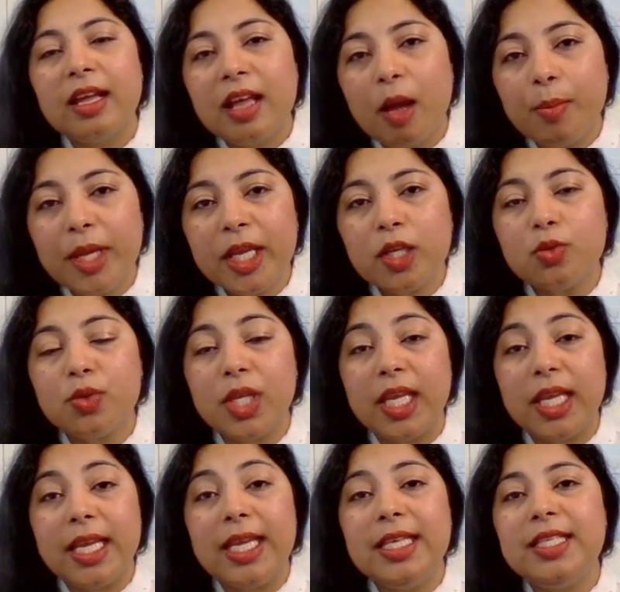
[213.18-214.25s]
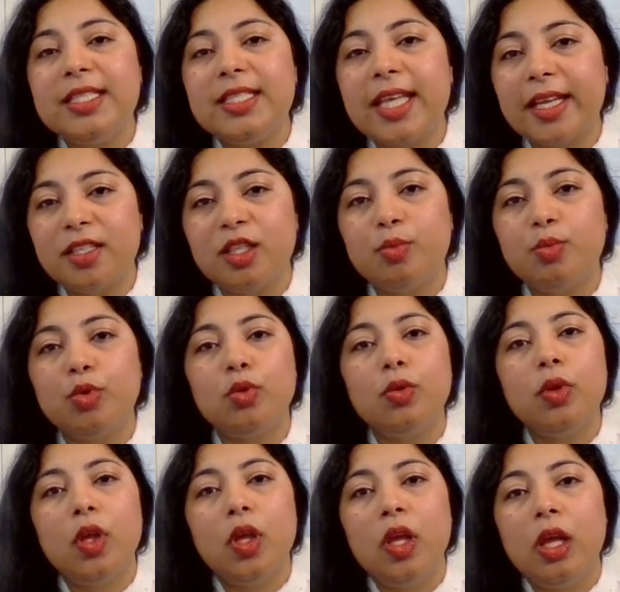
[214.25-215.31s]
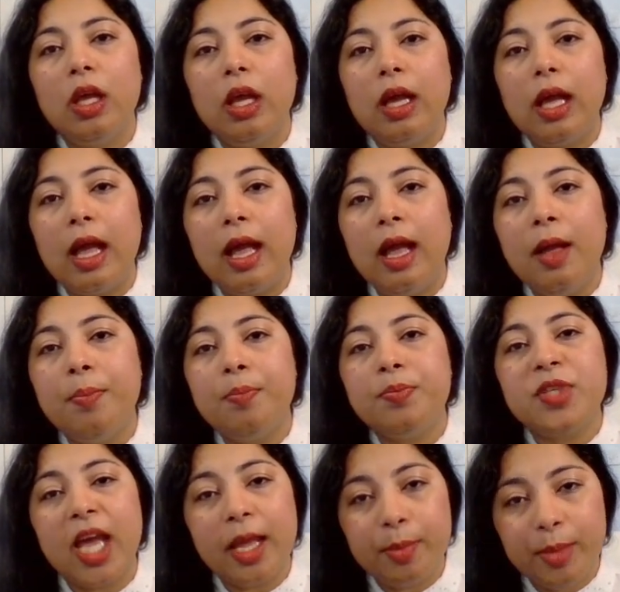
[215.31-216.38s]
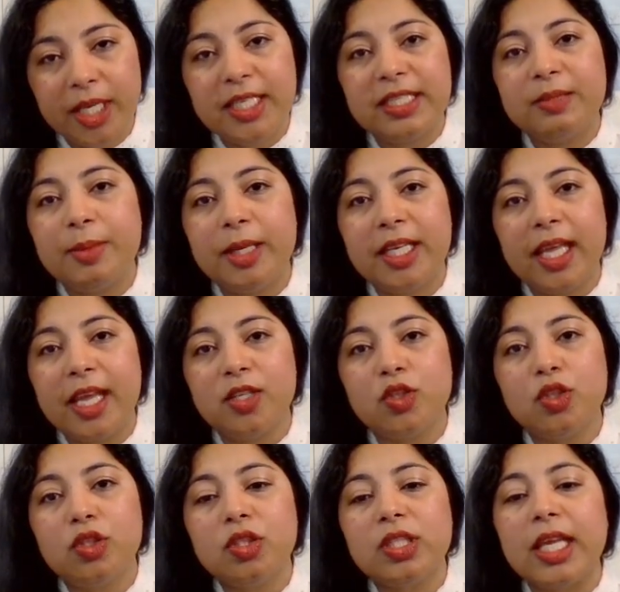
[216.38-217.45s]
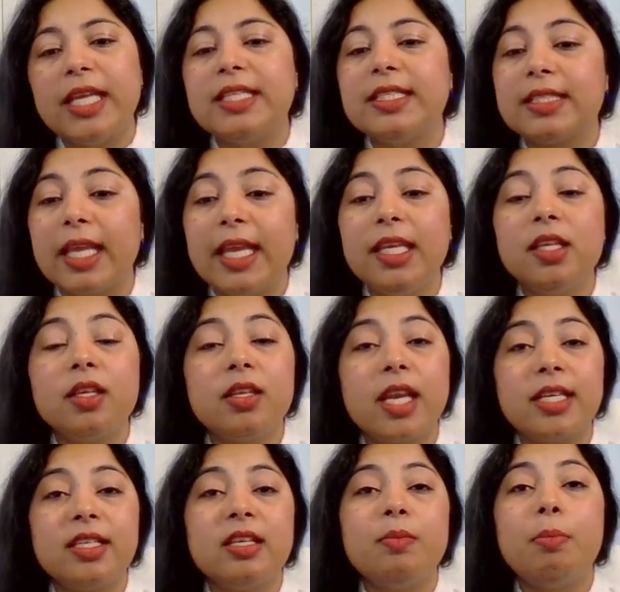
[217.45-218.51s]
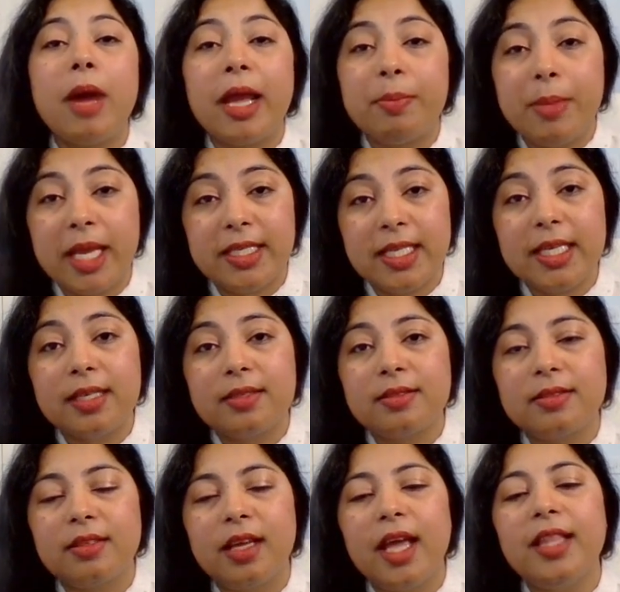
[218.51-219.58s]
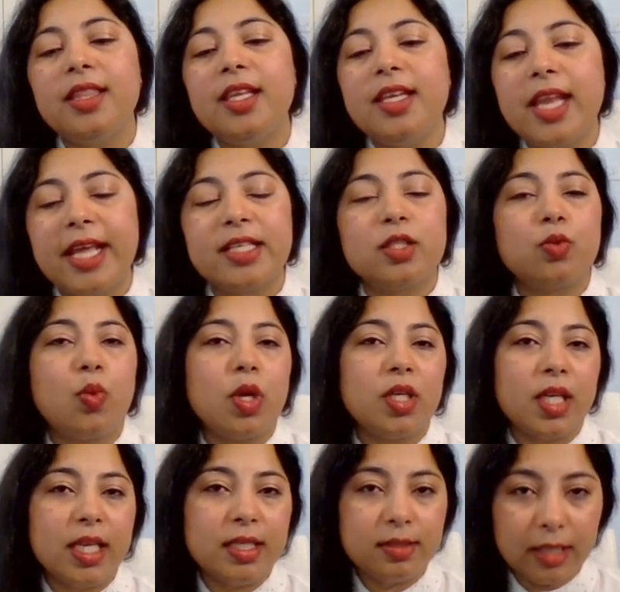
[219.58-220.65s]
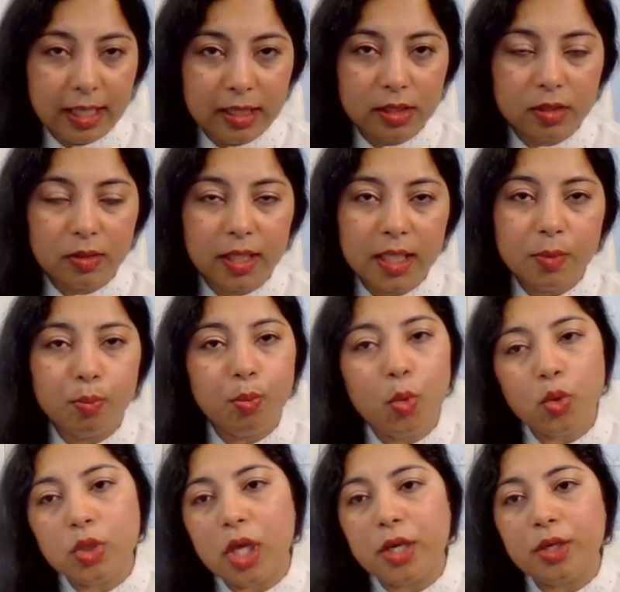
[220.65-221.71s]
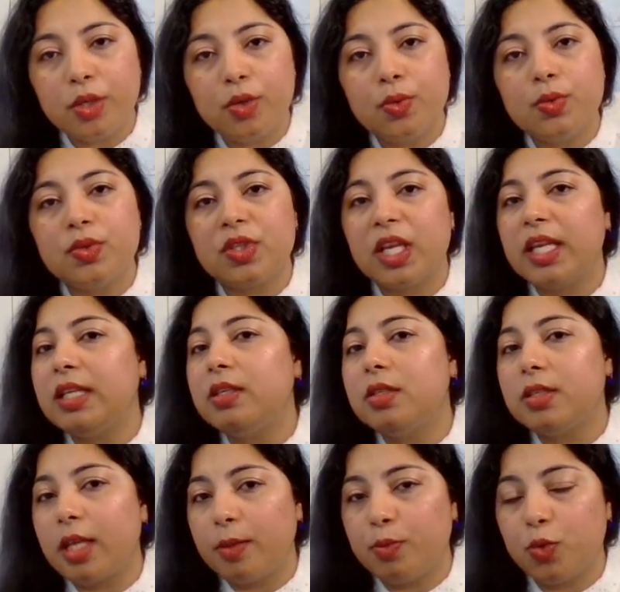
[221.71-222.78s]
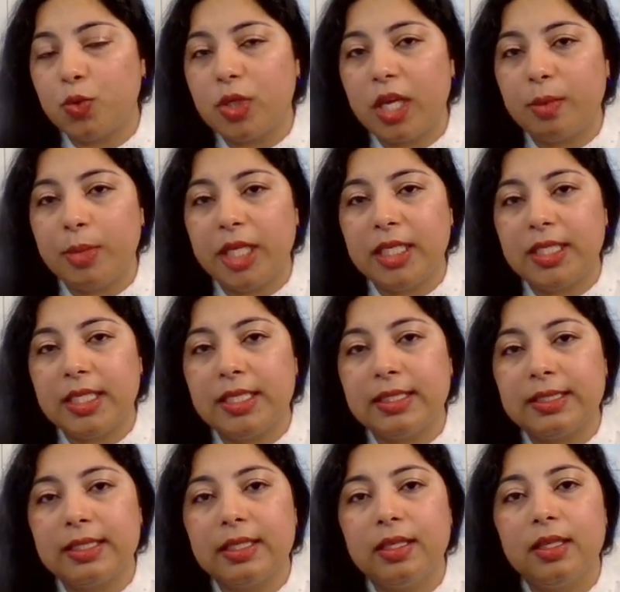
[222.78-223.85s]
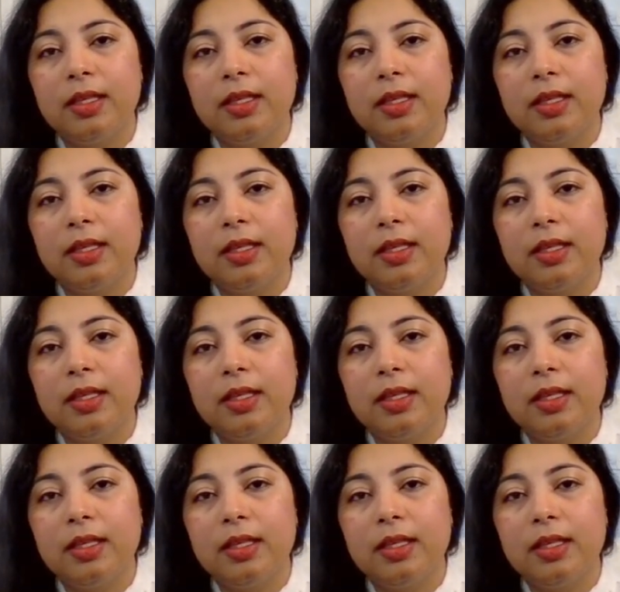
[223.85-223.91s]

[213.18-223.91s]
Coming to the injectable diabetes medications, it's incretin mimetics, and the next one is insulin. Both are used in type 2 diabetes.